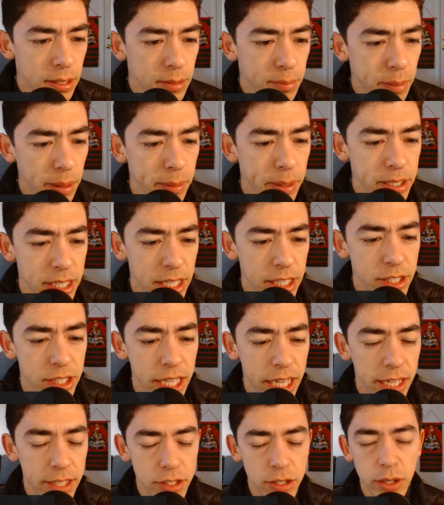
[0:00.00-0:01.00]
Meme says,
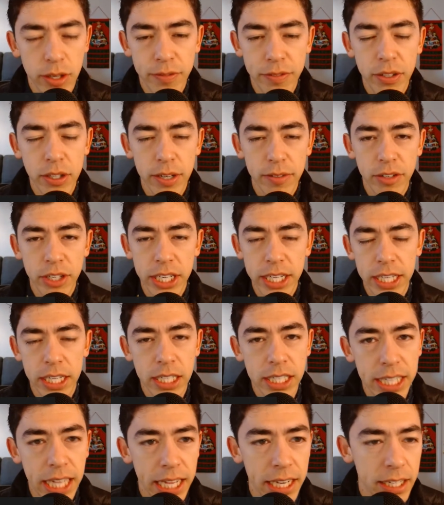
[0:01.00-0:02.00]
yeah. So if you're ever going to get
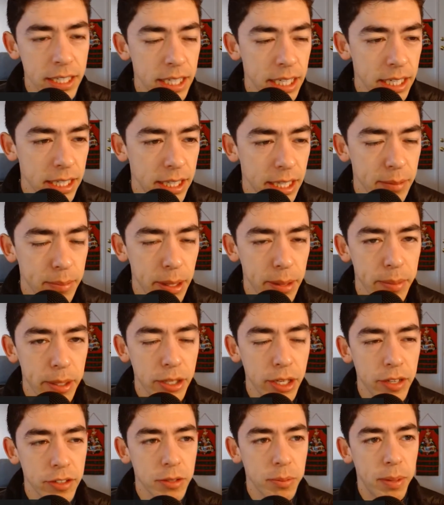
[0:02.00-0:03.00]
ungated in anything, Meme,
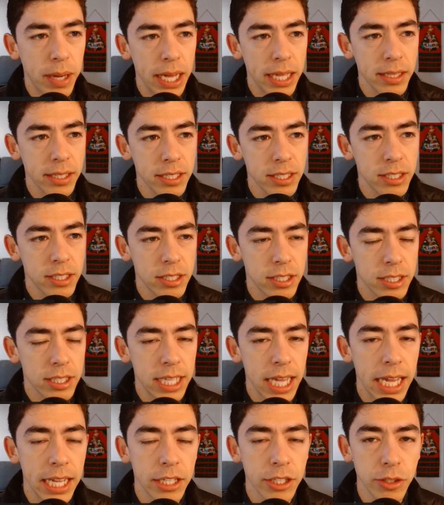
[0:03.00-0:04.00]
you have to buy at least
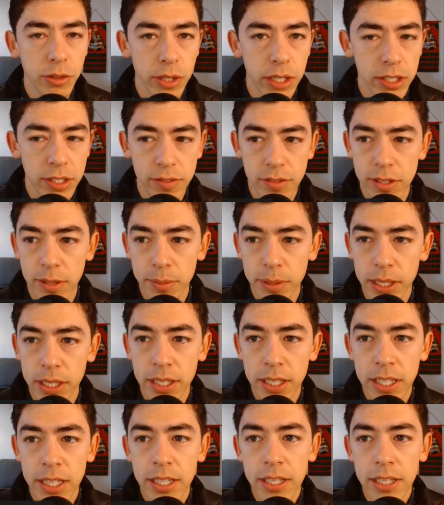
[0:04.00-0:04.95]
10 units of something.